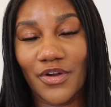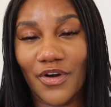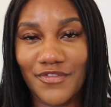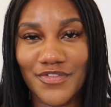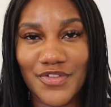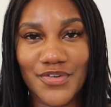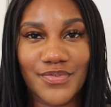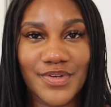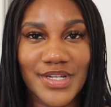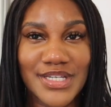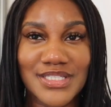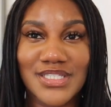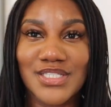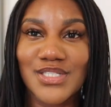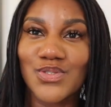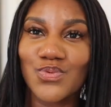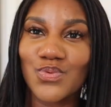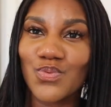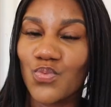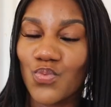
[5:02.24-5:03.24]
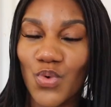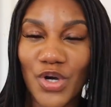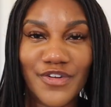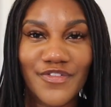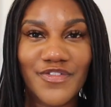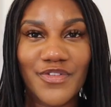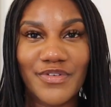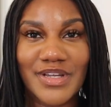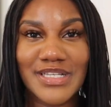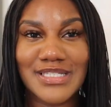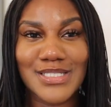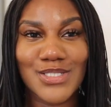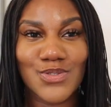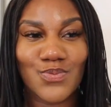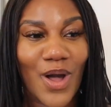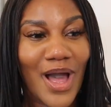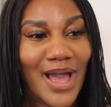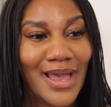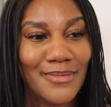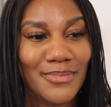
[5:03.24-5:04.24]
of the reasons
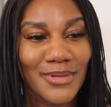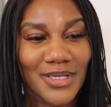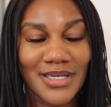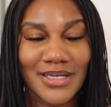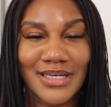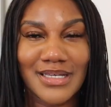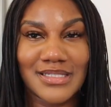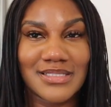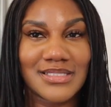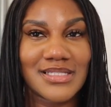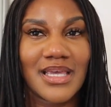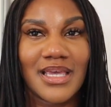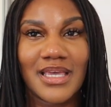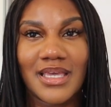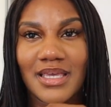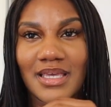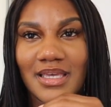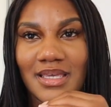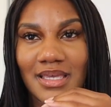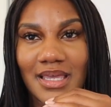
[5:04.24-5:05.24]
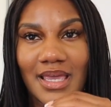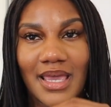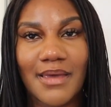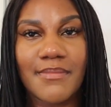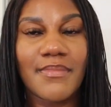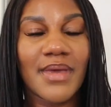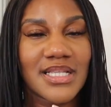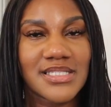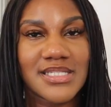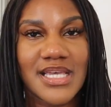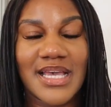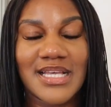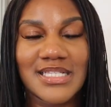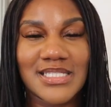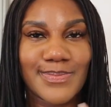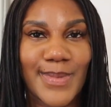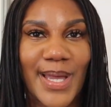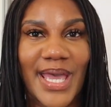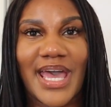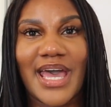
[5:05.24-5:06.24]
why, because it
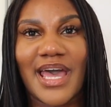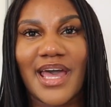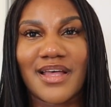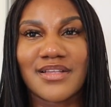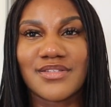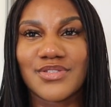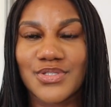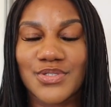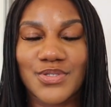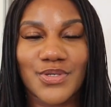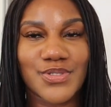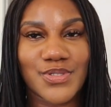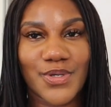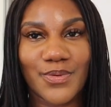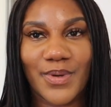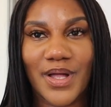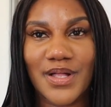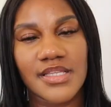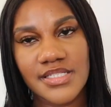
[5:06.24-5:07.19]
maintains my hair just so well.